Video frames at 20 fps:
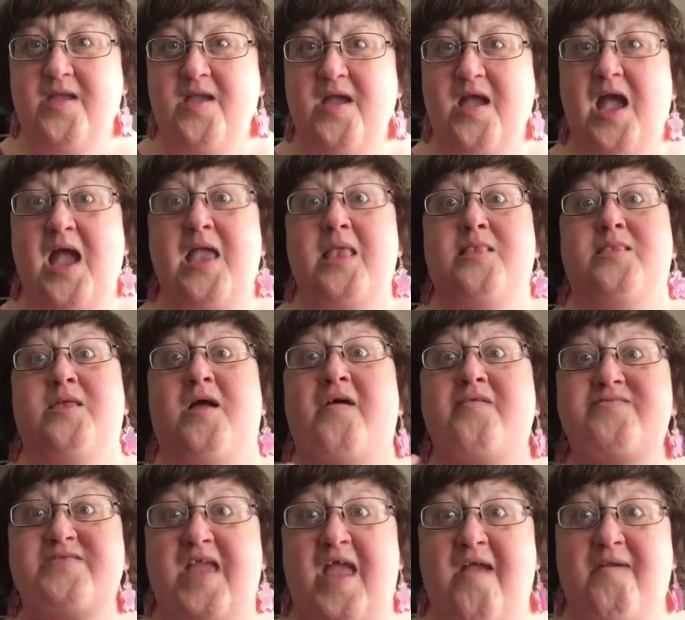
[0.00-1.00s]
I'd
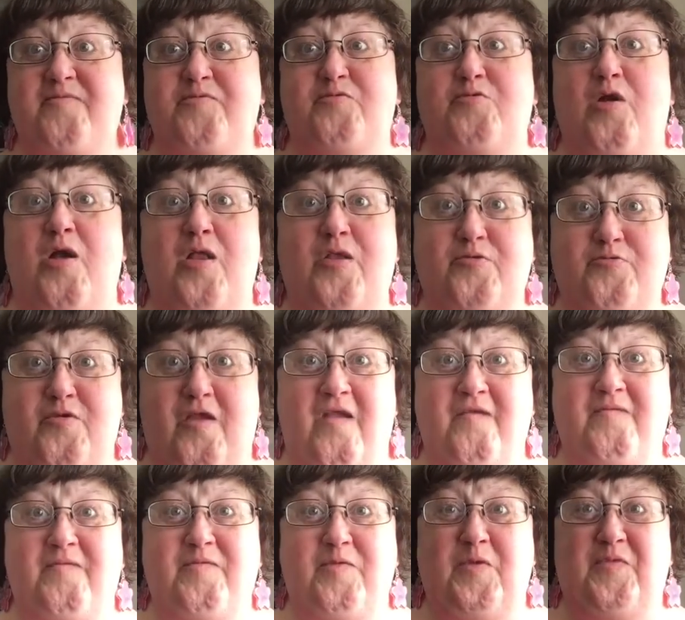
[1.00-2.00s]
love to have your
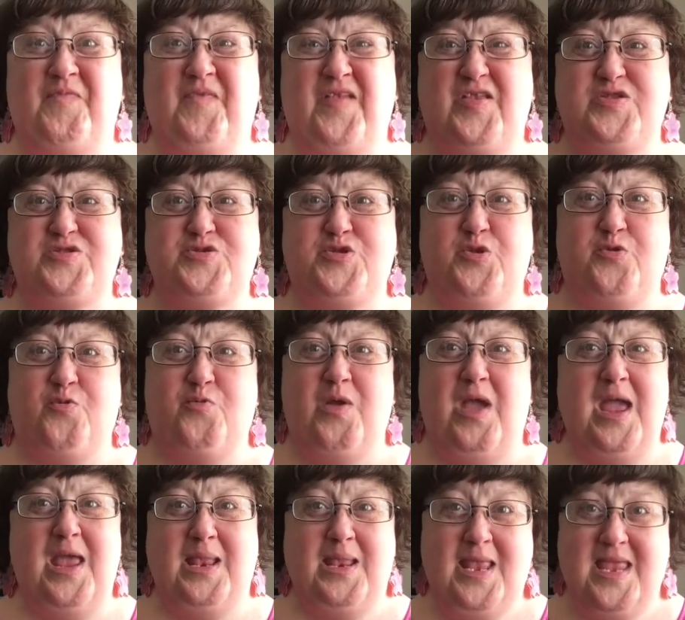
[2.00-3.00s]
autograph if you don't think it's too
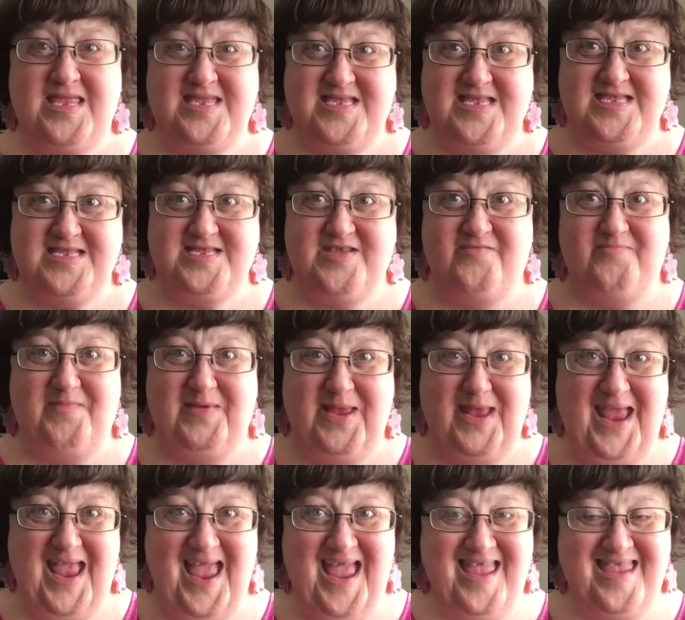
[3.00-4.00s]
adolescent of me
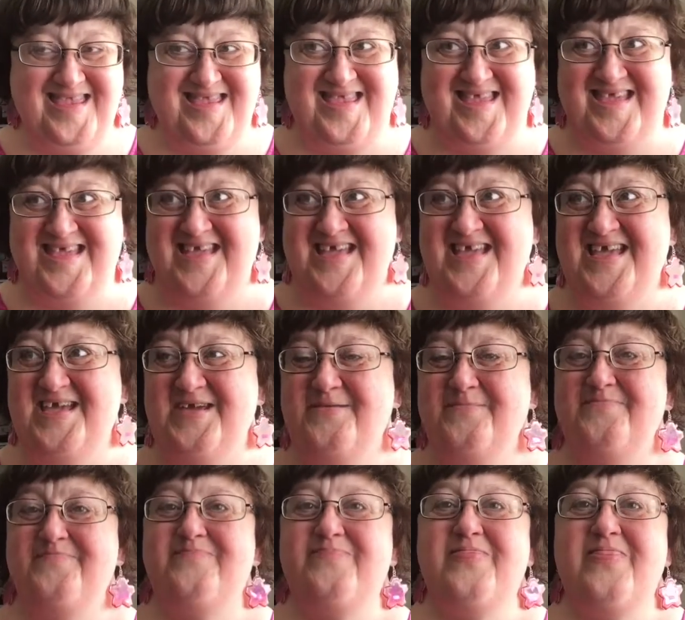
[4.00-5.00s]
to ask.
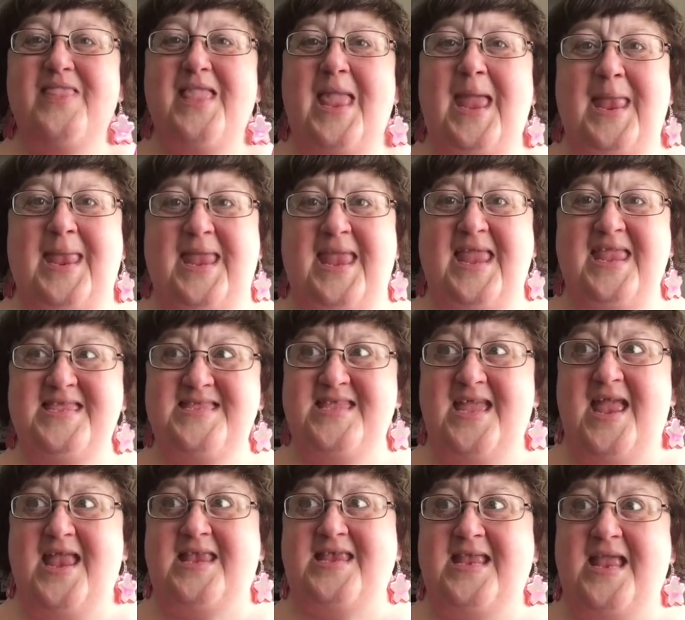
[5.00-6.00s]
And he
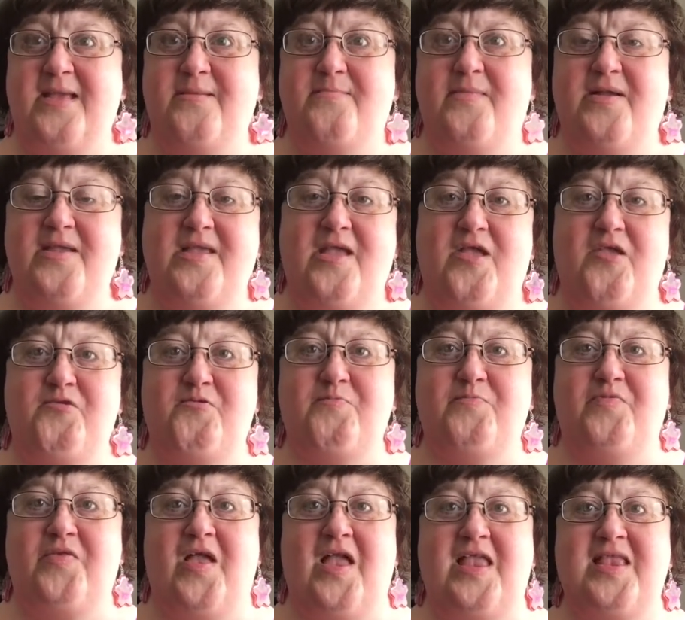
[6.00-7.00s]
said, Kim Monkhouse
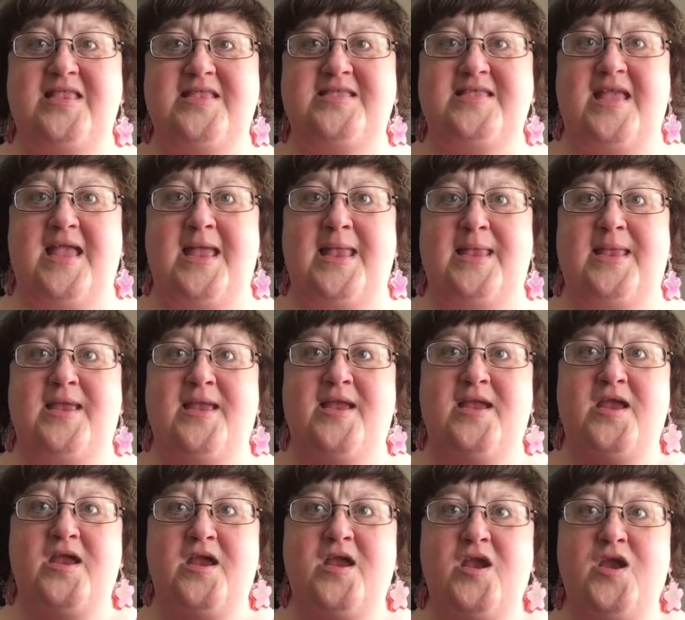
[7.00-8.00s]
replied and said,
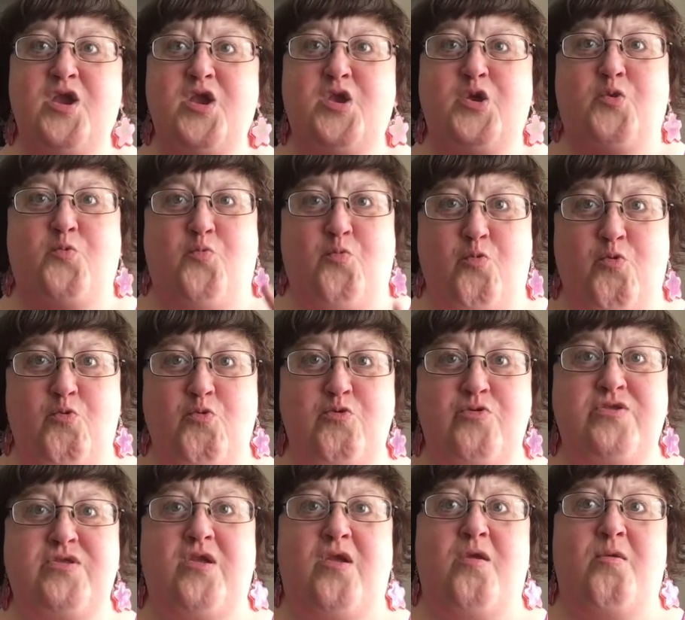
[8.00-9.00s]
your
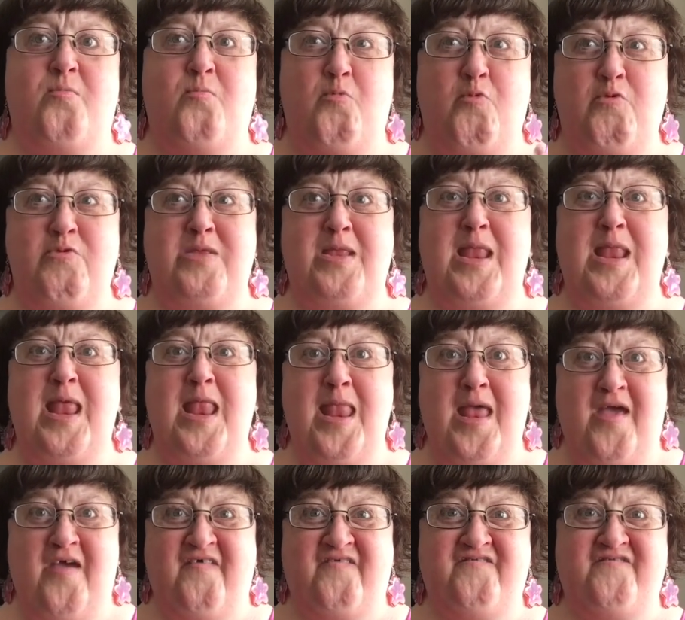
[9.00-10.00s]
words are more than
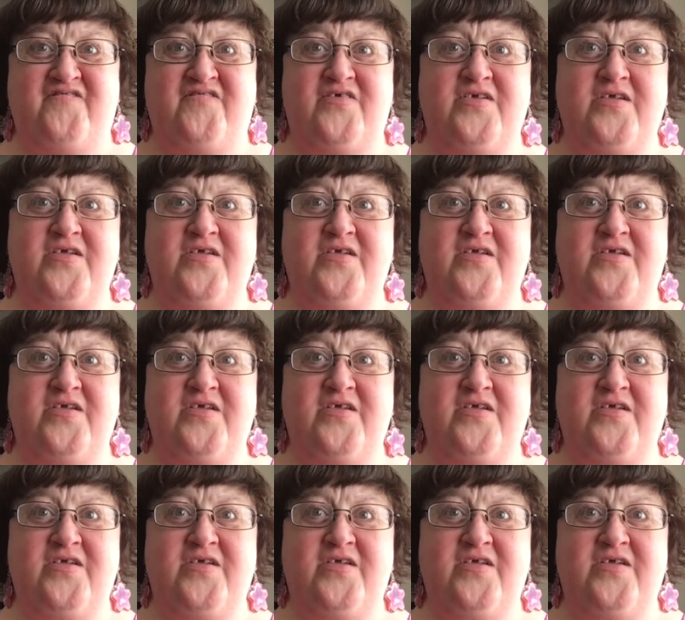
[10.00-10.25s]
enough.